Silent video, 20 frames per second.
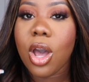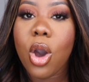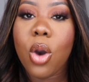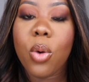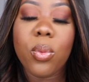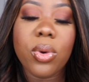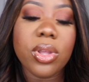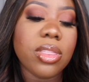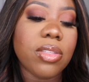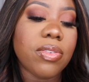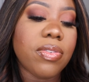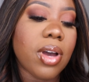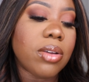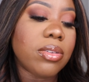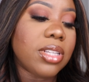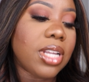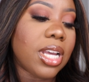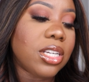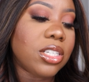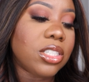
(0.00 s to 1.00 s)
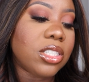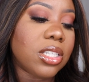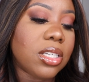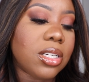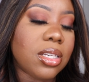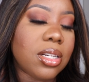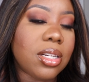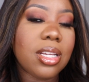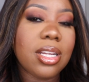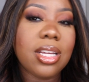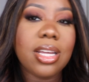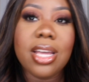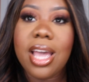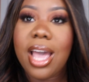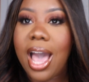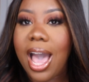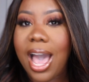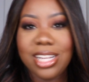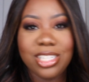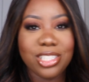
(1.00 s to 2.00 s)
with the foundation.
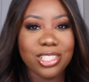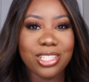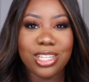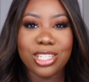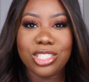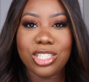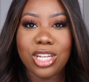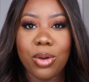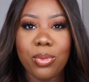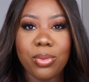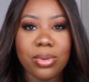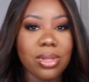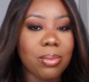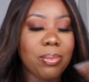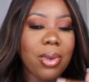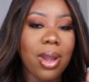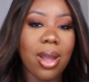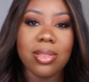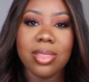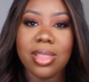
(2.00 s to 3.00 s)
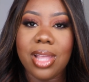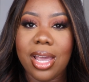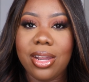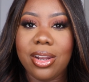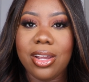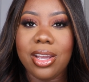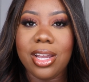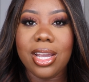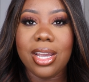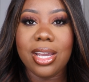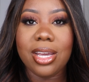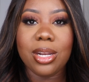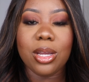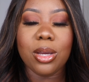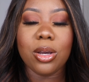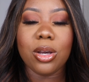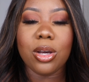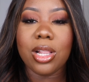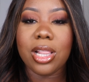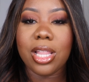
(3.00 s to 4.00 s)
I just hit y'all with the brown liner and
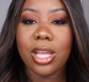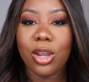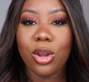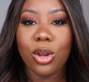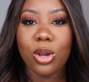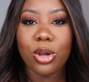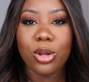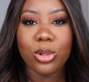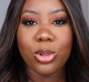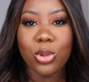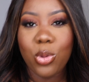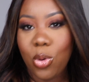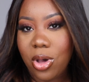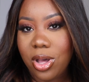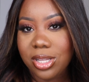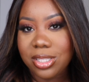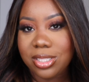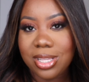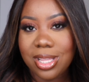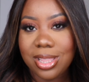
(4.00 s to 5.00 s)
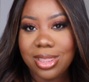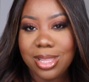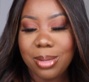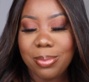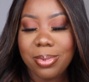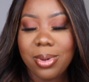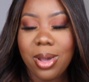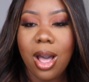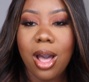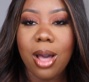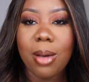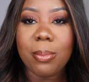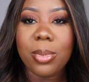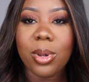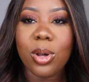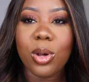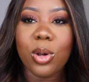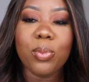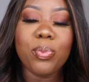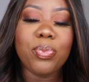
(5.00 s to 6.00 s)
clear gloss lip
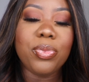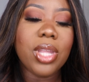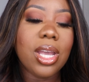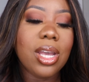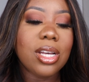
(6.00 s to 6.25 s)
combo.